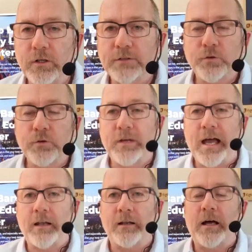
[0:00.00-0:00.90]
So you
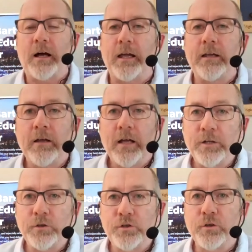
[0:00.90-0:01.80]
can lie,
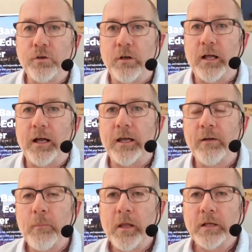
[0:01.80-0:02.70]
and you should lie,
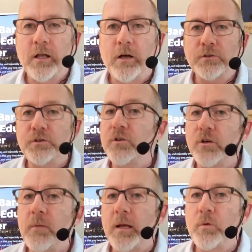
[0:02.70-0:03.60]
as long as you can
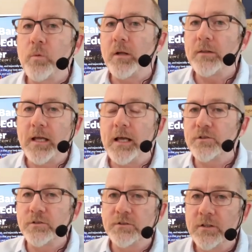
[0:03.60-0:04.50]
remember what the
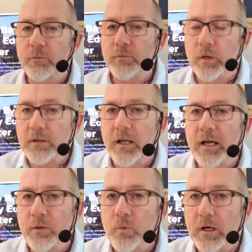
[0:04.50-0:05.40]
answer to the what the
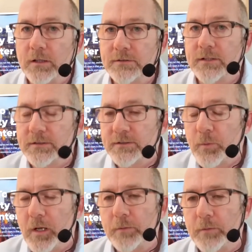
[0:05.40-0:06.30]
lie was. That's the problem.